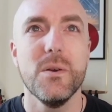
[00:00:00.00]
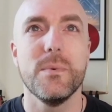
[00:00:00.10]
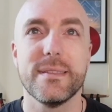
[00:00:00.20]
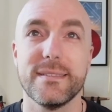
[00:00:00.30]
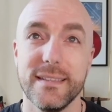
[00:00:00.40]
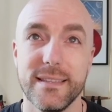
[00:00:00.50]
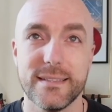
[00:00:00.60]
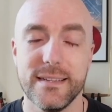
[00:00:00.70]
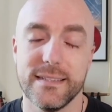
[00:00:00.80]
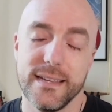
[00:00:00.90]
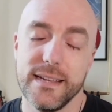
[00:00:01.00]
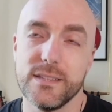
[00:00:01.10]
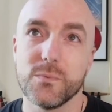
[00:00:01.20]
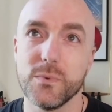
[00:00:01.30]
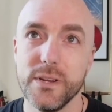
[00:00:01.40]
with synthesis,
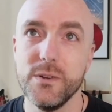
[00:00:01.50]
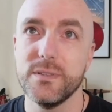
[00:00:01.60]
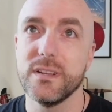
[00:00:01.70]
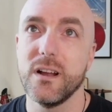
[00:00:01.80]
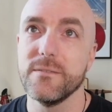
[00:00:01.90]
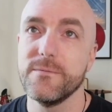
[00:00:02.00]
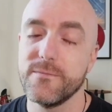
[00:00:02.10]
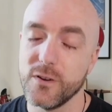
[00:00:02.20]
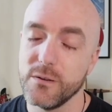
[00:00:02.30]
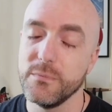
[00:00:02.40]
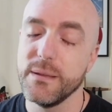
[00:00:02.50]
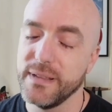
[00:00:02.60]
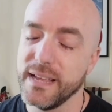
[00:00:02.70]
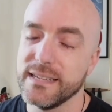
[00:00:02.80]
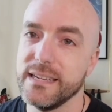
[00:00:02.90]
its roots are firmly
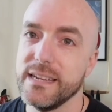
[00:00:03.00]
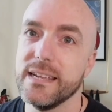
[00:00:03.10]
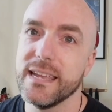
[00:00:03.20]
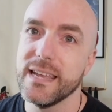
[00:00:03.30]
planted